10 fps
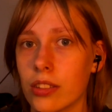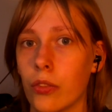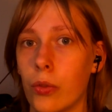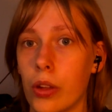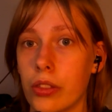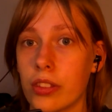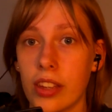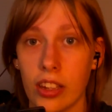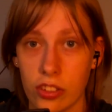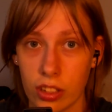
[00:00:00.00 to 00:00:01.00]
with
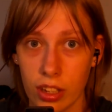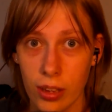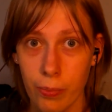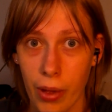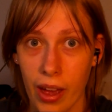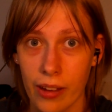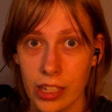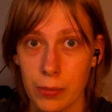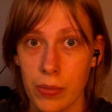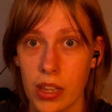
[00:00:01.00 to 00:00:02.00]
Genshin
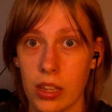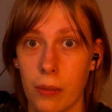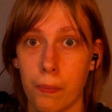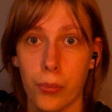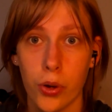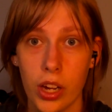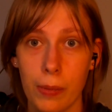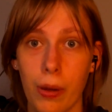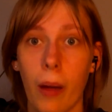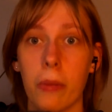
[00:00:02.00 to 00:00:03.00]
Impact being a pretty
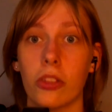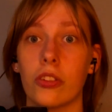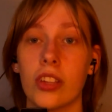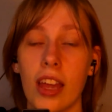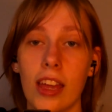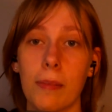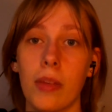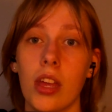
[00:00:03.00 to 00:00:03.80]
popular game,